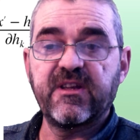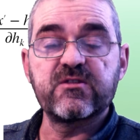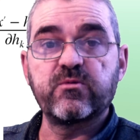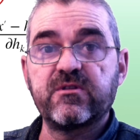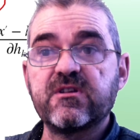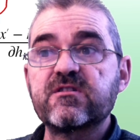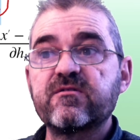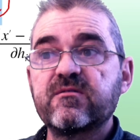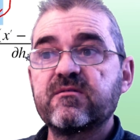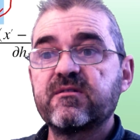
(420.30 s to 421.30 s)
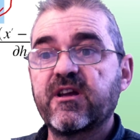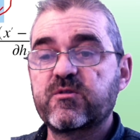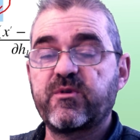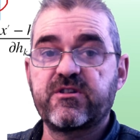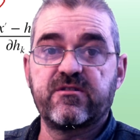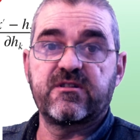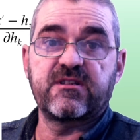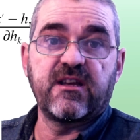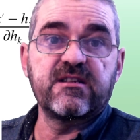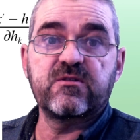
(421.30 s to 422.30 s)
is what this expression
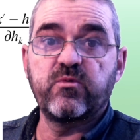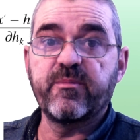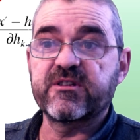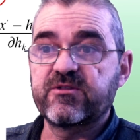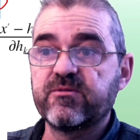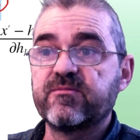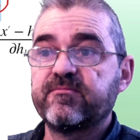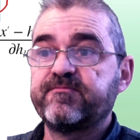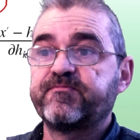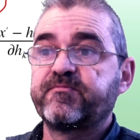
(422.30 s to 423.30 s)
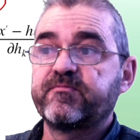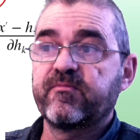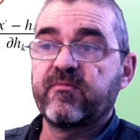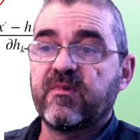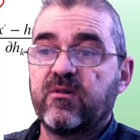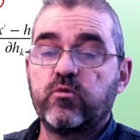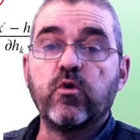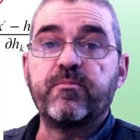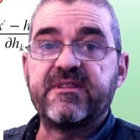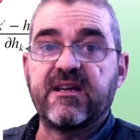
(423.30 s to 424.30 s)
says we must do
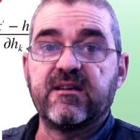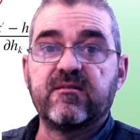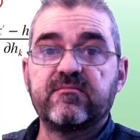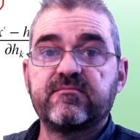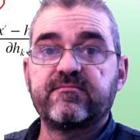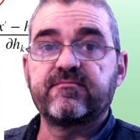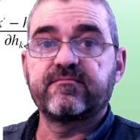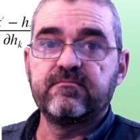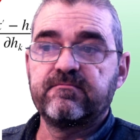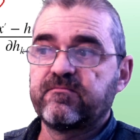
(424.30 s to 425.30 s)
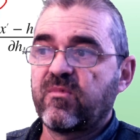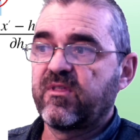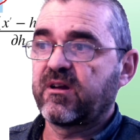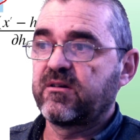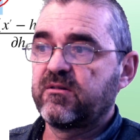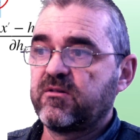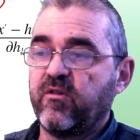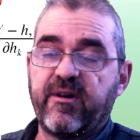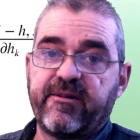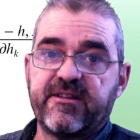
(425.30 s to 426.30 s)
to obtain the
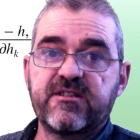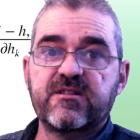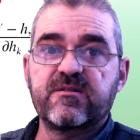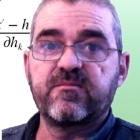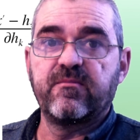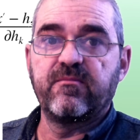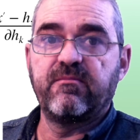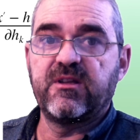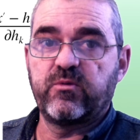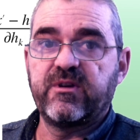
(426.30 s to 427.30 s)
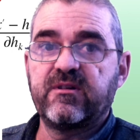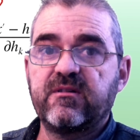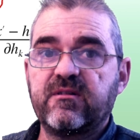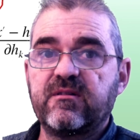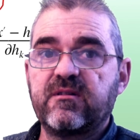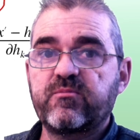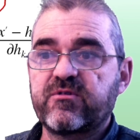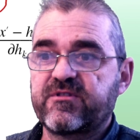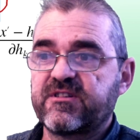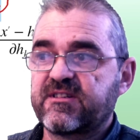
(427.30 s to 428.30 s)
covariance between a
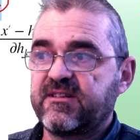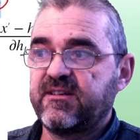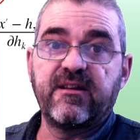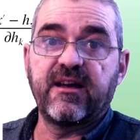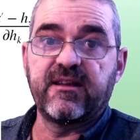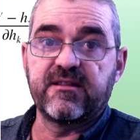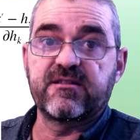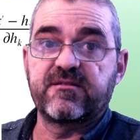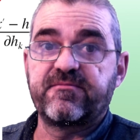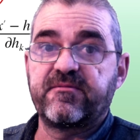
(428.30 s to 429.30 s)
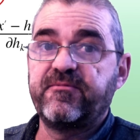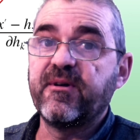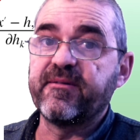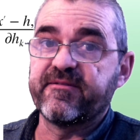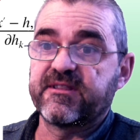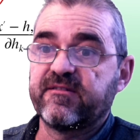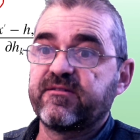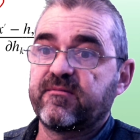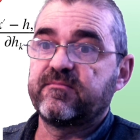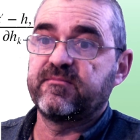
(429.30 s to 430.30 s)
process and its
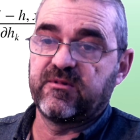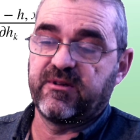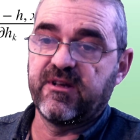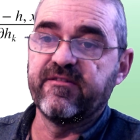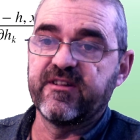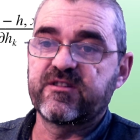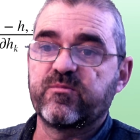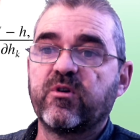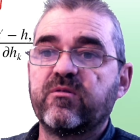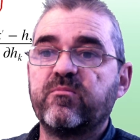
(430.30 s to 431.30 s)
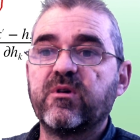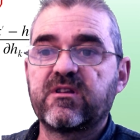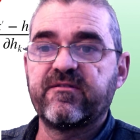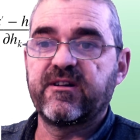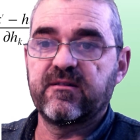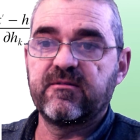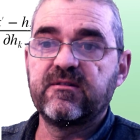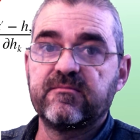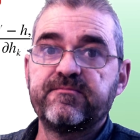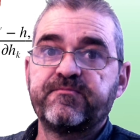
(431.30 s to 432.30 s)
derivative. Okay, if it's more
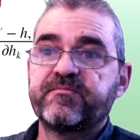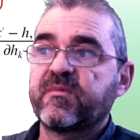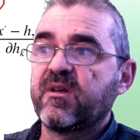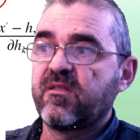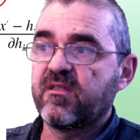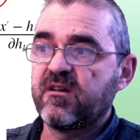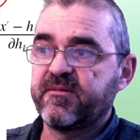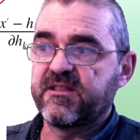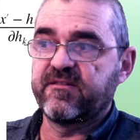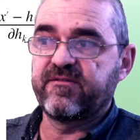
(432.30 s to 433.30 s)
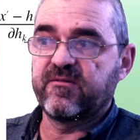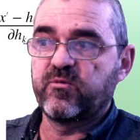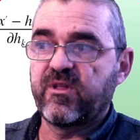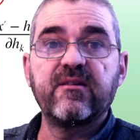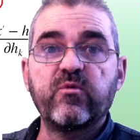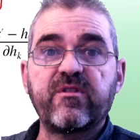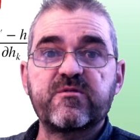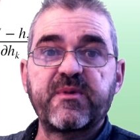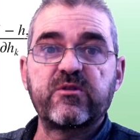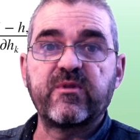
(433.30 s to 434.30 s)
multivariable, the derivative with
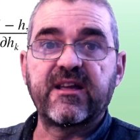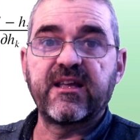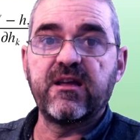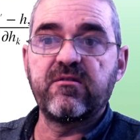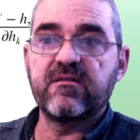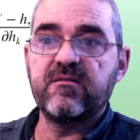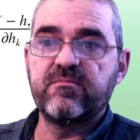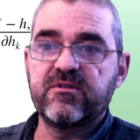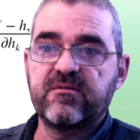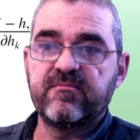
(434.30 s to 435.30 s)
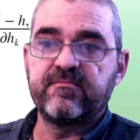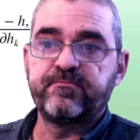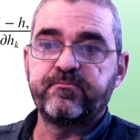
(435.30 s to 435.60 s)
respect to the kth input,